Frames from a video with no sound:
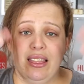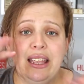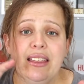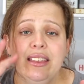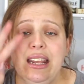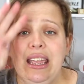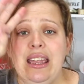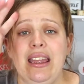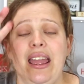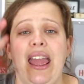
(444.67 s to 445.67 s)

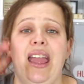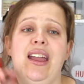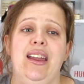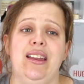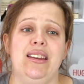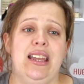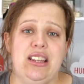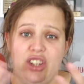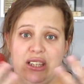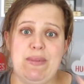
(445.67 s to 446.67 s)
lengthening and
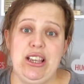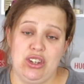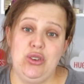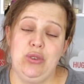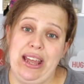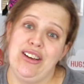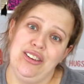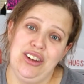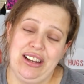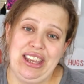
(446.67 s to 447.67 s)
it just makes you like
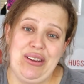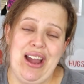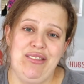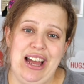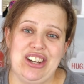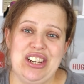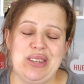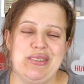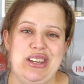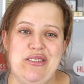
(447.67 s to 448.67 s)
look like you have
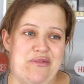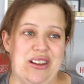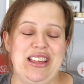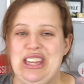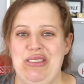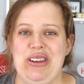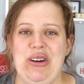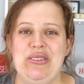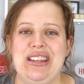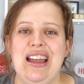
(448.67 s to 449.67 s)
lashes when you feel like you
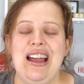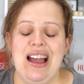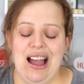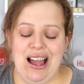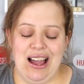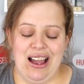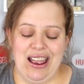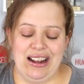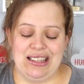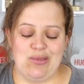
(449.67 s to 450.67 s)
don't,
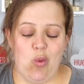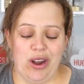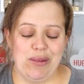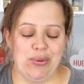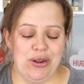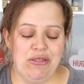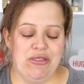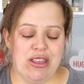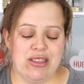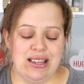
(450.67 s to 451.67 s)
and is waterproof,
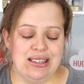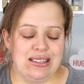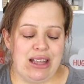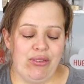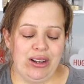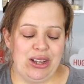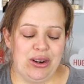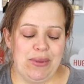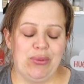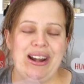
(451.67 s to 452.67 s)
this is definitely
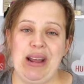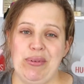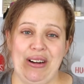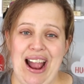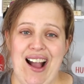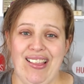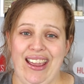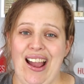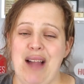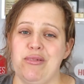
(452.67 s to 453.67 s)
going to be right up your
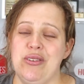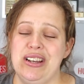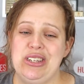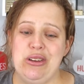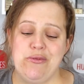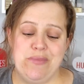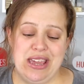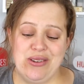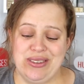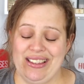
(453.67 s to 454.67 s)
alley. I'm going to
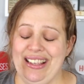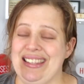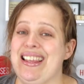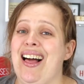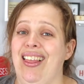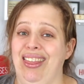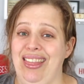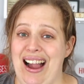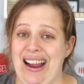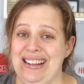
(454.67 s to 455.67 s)
be using this a
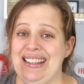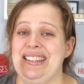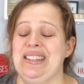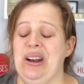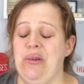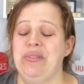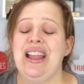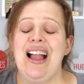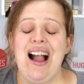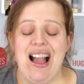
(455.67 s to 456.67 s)
lot. So
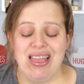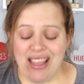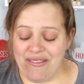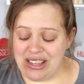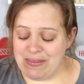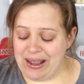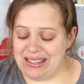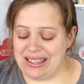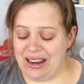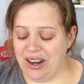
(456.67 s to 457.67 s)
I love this
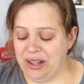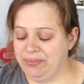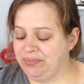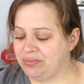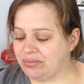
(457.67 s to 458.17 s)
mascara.